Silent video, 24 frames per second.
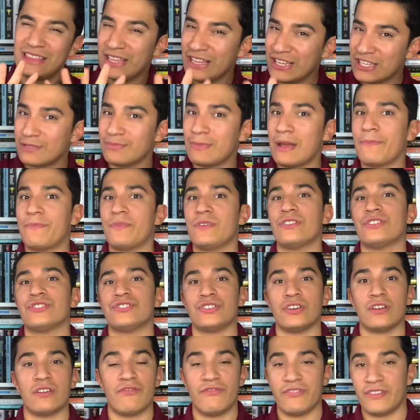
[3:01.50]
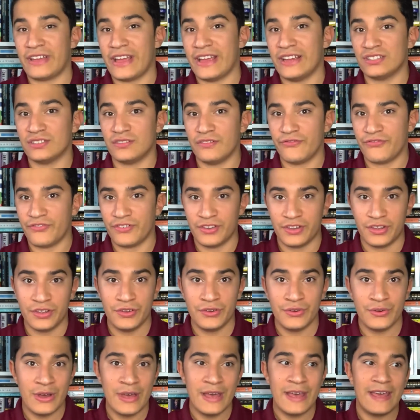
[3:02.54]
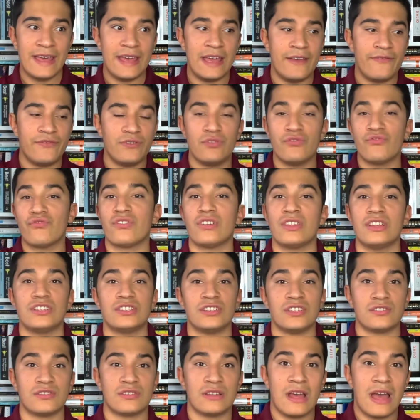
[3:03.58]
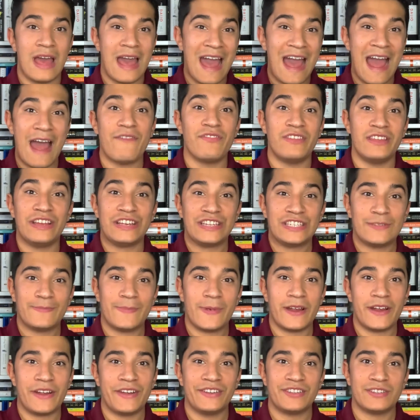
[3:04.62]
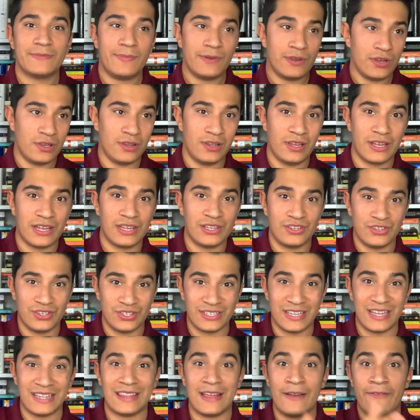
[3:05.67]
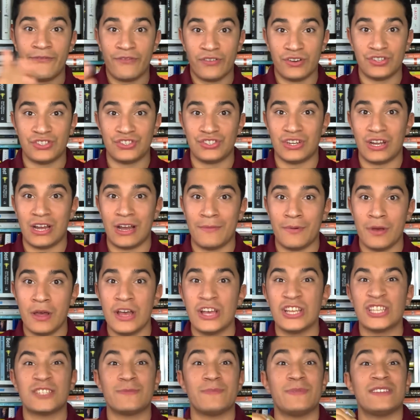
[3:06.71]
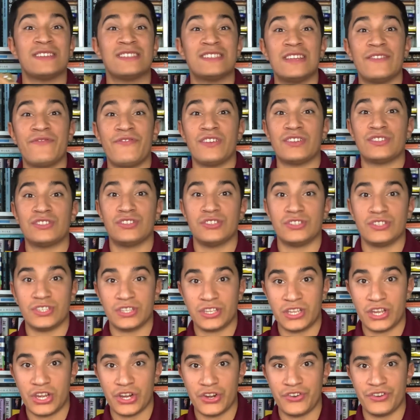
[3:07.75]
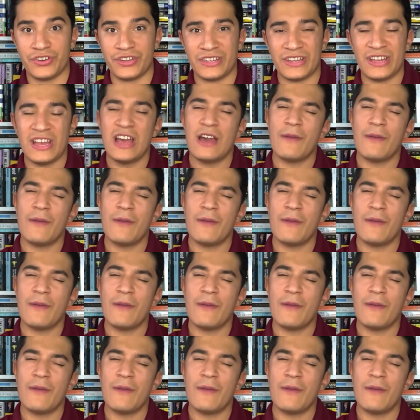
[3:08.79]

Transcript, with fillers: this might be the certification for you if you really just have the experience, but you're looking to just get that first job specific to security,